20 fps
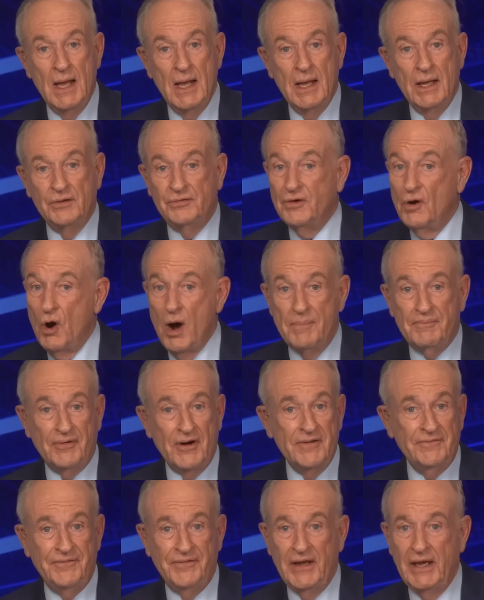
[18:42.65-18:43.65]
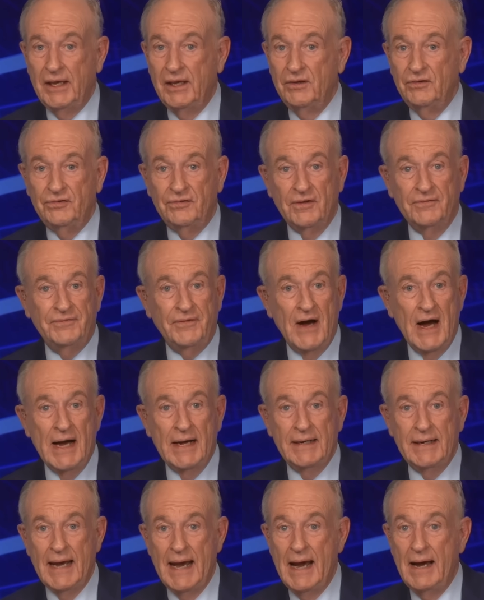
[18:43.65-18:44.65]
There's no upfront fees. To
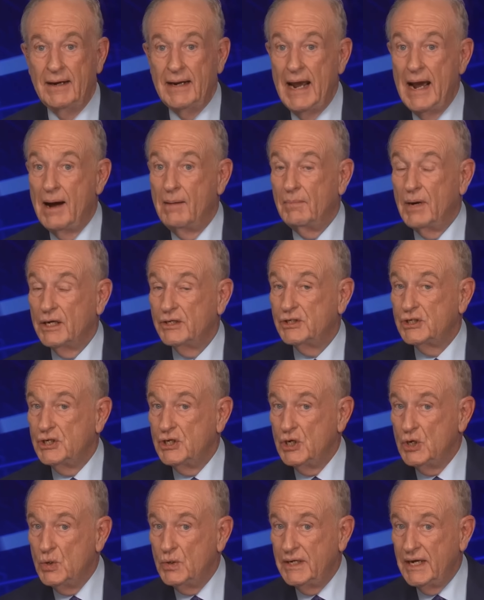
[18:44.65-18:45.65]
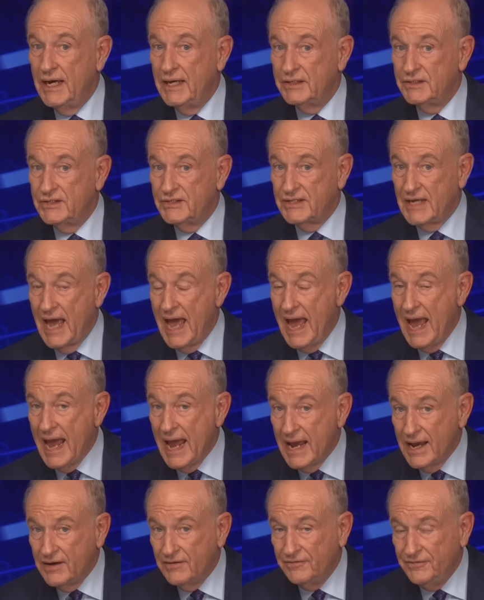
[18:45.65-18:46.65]
find out how much you can
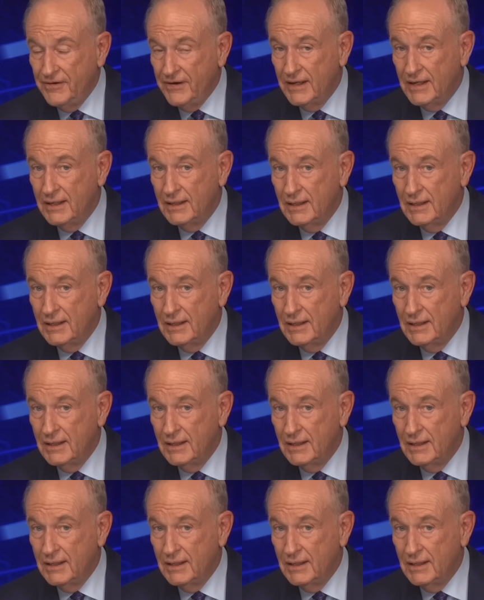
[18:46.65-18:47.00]
save,